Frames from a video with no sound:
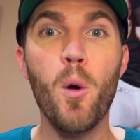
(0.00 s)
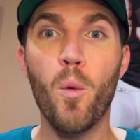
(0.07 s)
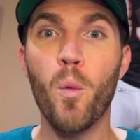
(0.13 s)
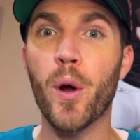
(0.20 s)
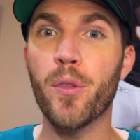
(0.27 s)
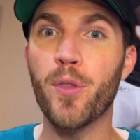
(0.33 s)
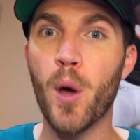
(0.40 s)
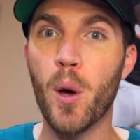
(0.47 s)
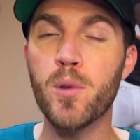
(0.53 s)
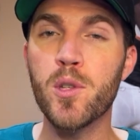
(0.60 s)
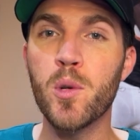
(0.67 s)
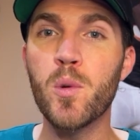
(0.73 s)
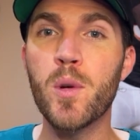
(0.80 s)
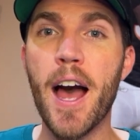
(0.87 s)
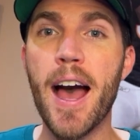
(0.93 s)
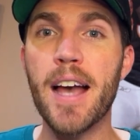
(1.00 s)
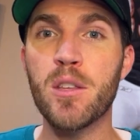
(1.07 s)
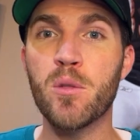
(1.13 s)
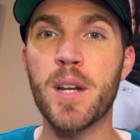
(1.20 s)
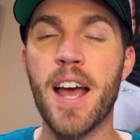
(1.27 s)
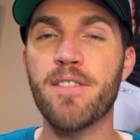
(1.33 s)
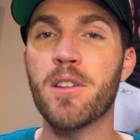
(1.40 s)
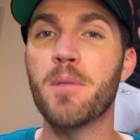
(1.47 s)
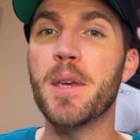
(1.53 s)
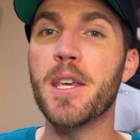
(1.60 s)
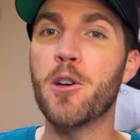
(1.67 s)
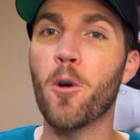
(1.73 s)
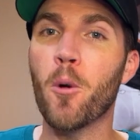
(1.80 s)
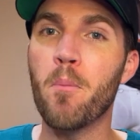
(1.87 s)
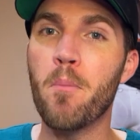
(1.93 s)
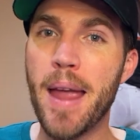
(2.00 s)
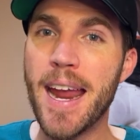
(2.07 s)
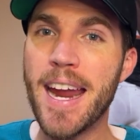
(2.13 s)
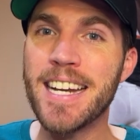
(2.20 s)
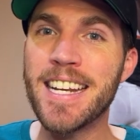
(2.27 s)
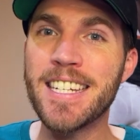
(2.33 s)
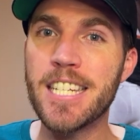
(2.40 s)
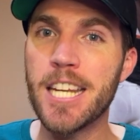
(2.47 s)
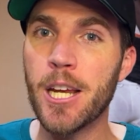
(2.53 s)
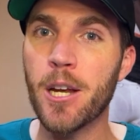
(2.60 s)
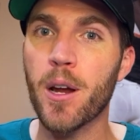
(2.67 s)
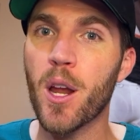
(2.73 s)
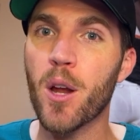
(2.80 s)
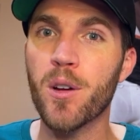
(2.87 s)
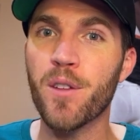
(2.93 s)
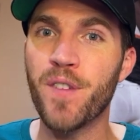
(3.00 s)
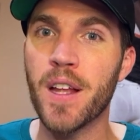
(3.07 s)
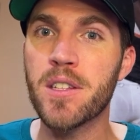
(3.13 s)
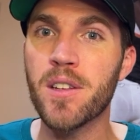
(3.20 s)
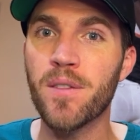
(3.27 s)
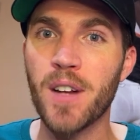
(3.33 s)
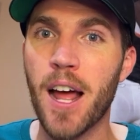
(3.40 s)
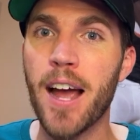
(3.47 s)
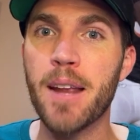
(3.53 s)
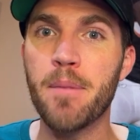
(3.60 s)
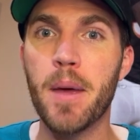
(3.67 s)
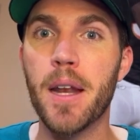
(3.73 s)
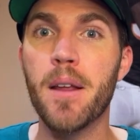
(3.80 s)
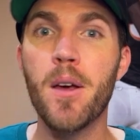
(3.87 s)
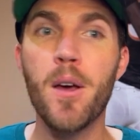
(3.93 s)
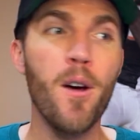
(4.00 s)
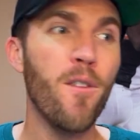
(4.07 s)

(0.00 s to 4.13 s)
where those two guys would have to be your main interior defensive linemen